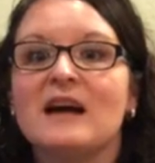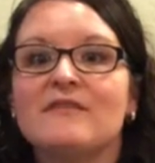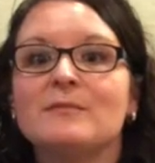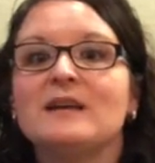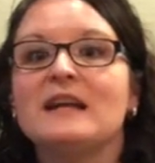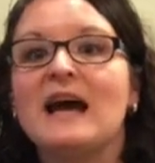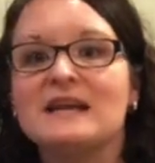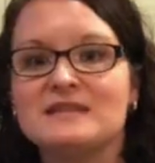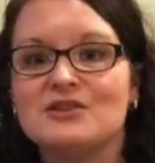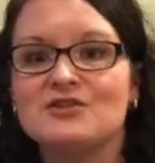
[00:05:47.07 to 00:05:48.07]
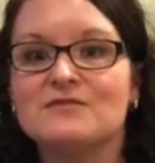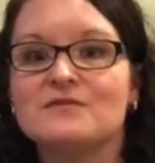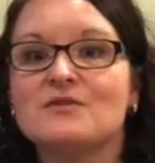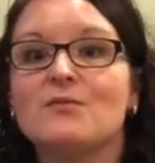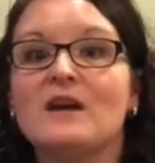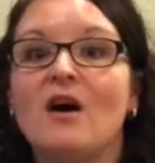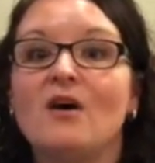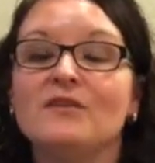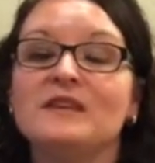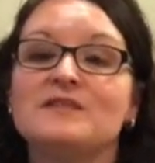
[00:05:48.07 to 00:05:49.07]
Everybody has issues. So we
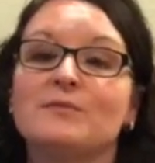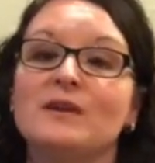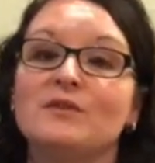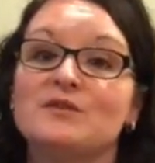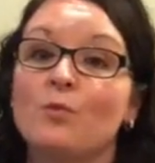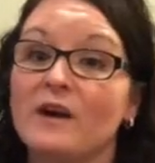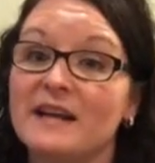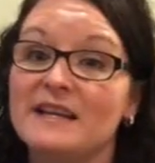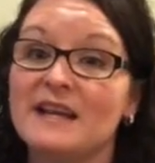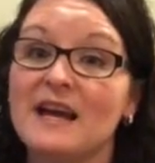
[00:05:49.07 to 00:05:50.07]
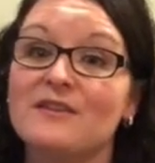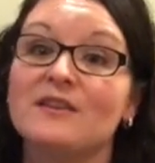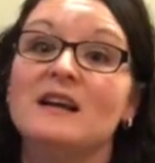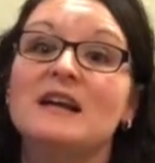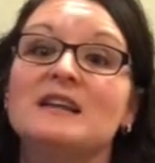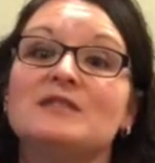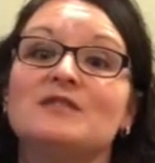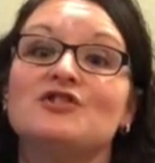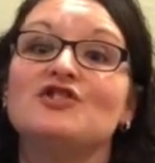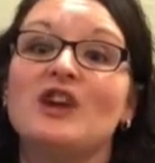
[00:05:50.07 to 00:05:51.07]
all need to be working together to
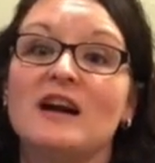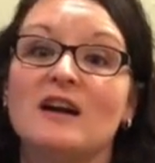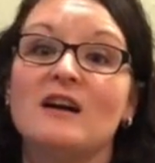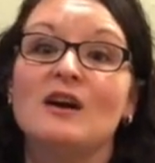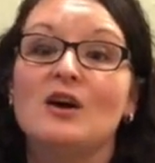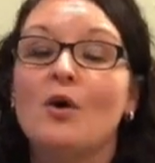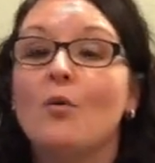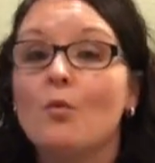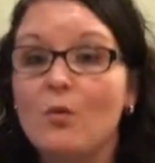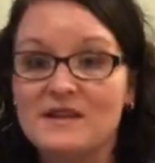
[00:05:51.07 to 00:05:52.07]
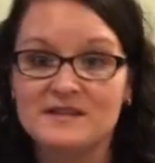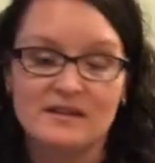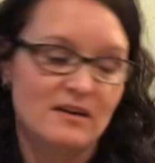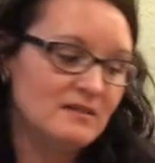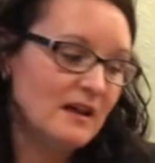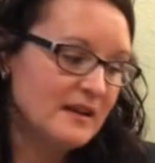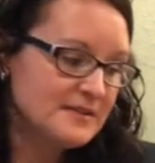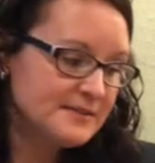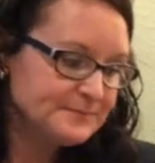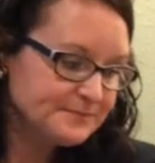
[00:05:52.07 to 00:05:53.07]
share what's in our lines.